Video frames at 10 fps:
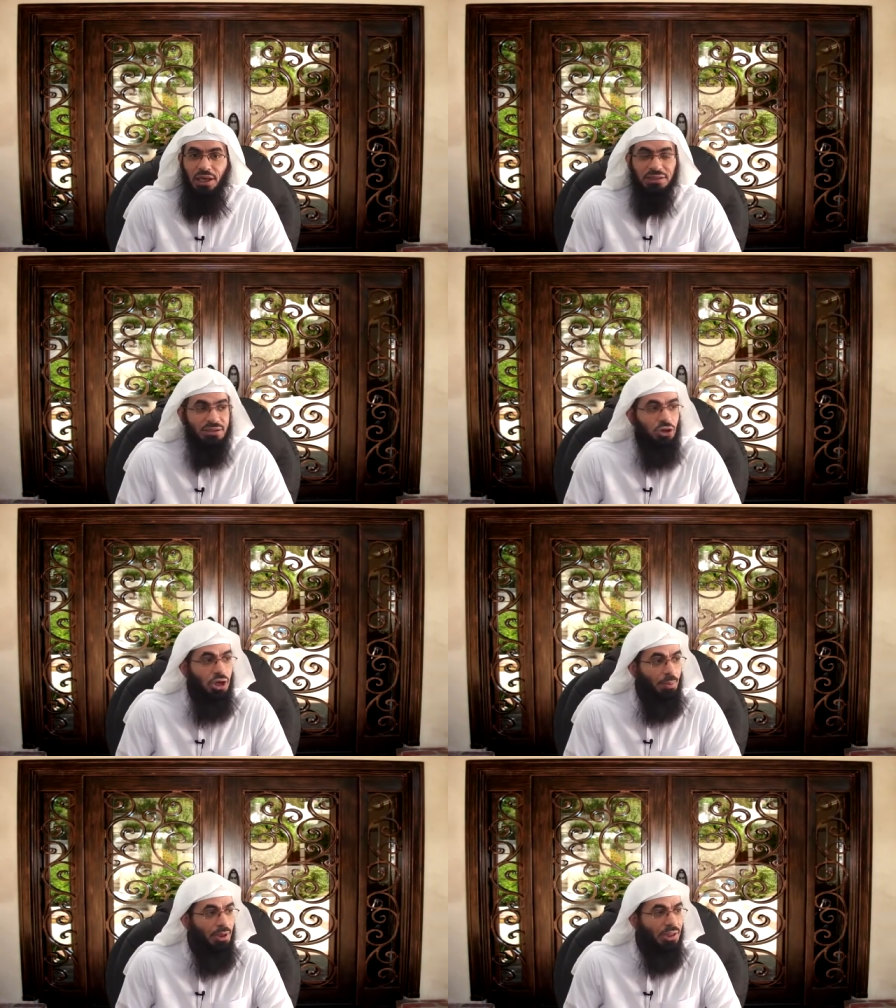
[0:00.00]
It's
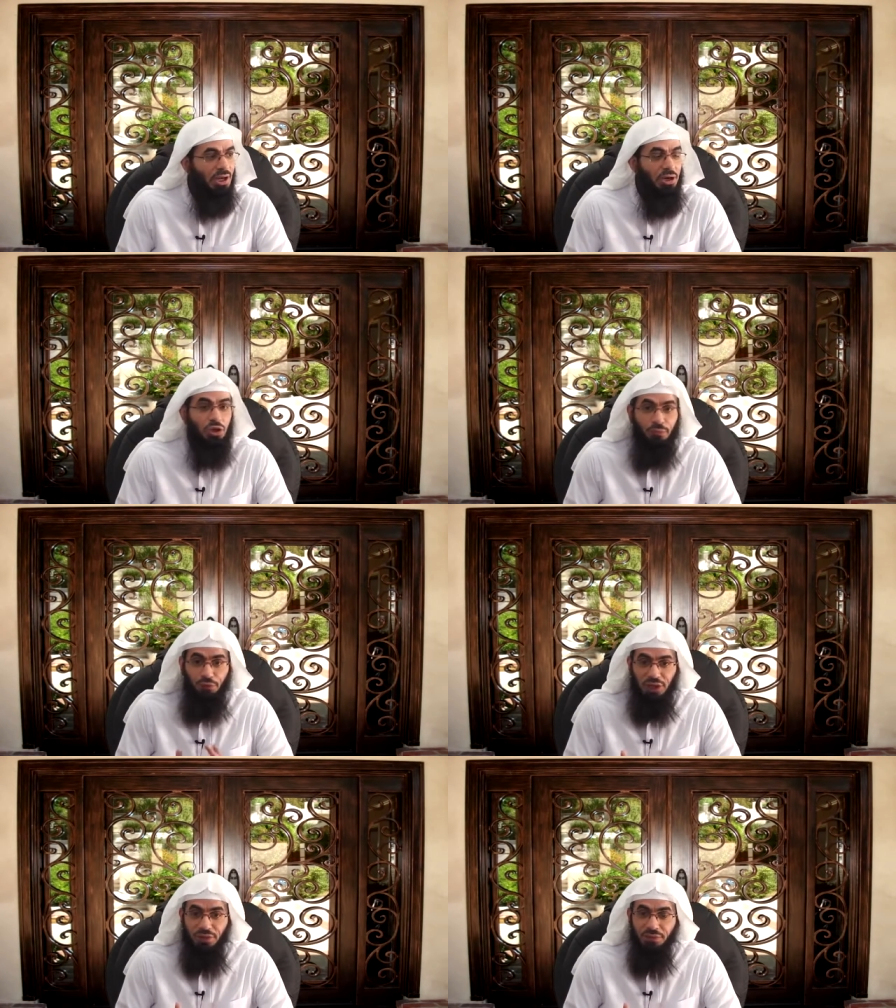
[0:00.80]
going to be there, you're
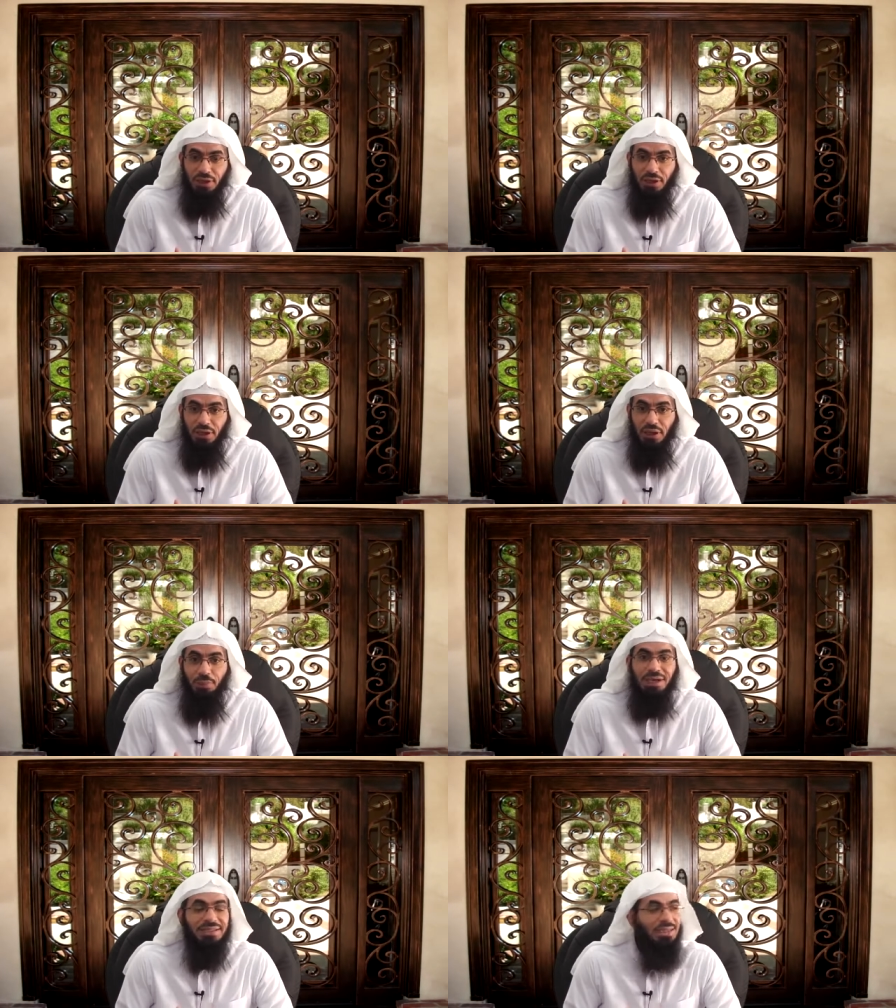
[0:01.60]
forgiven.
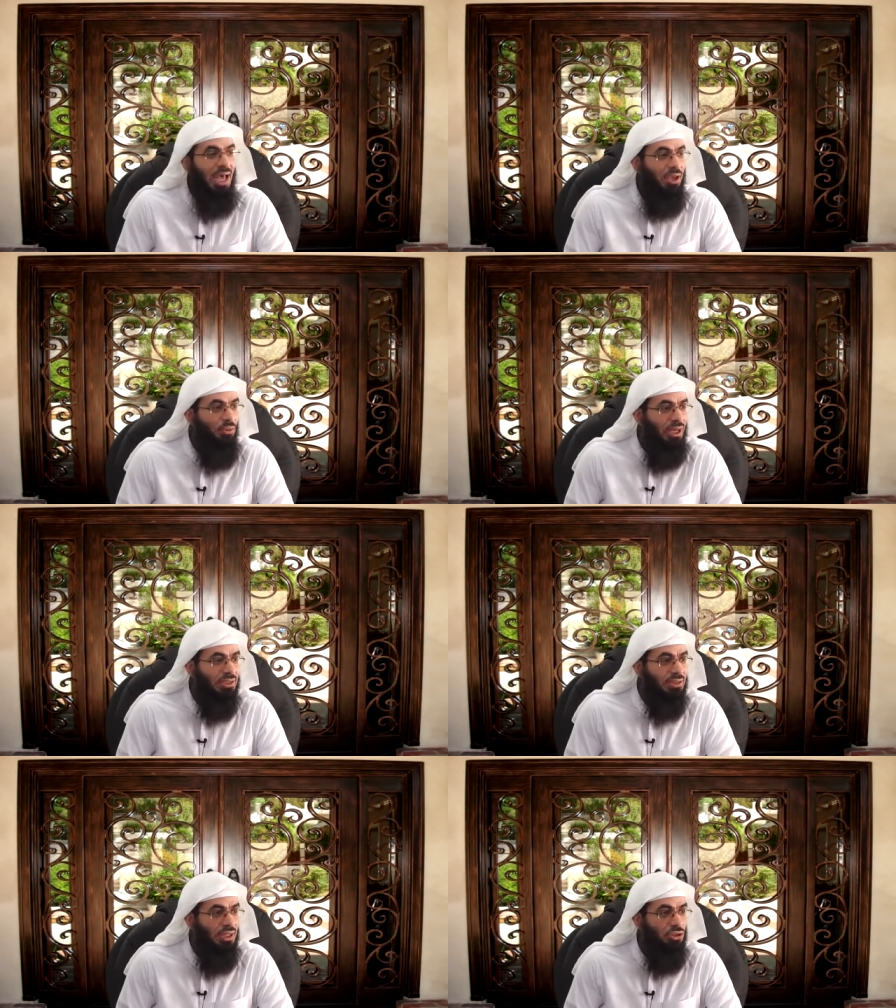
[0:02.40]
But it's not
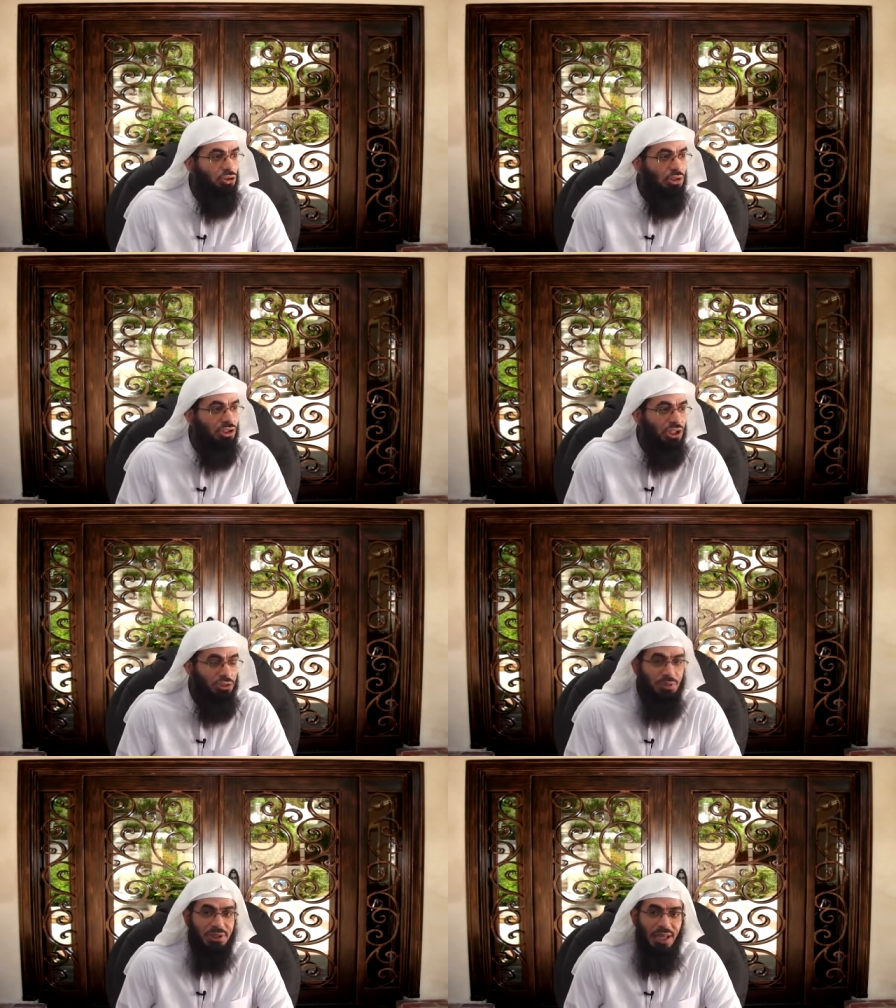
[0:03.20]
erased. Until the
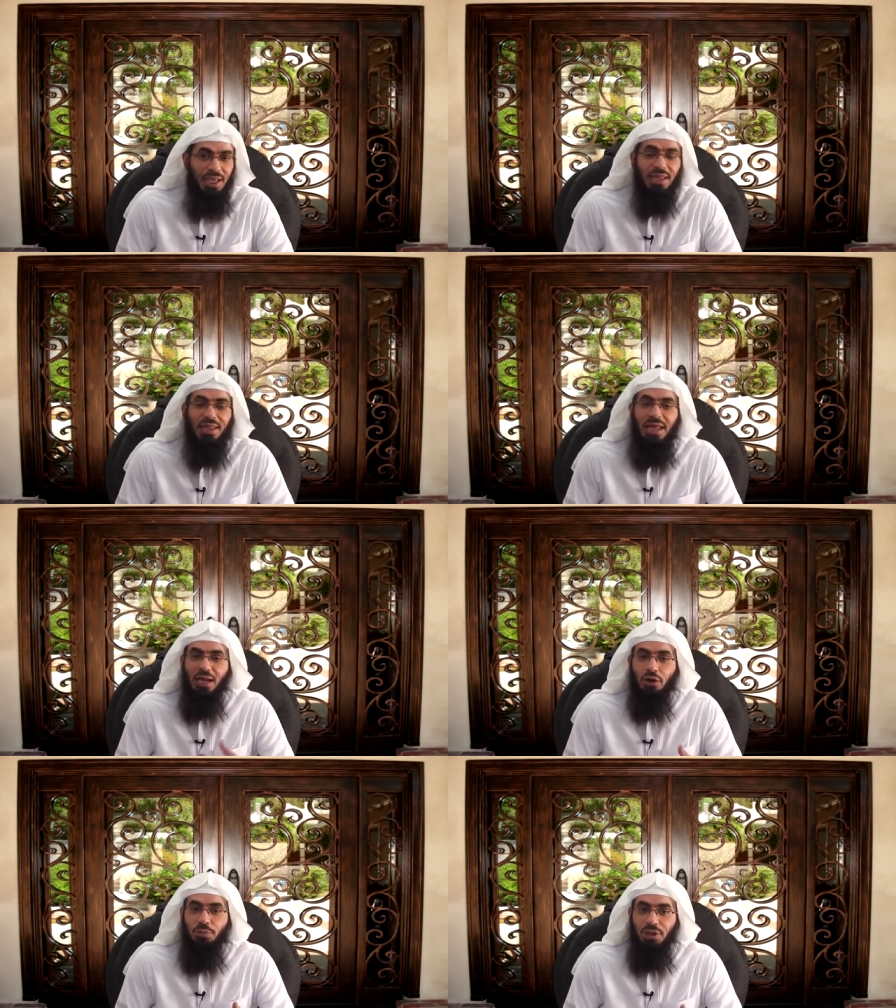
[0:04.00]
judgment day,
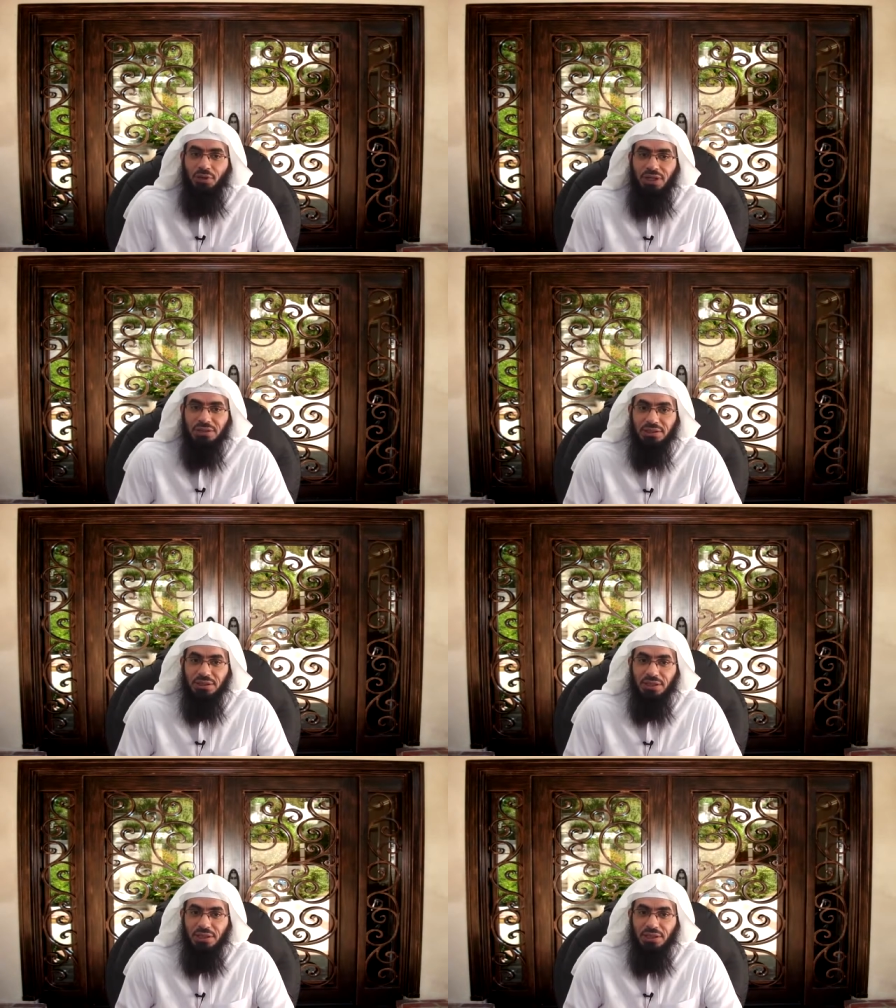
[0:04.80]
then it'll be erased.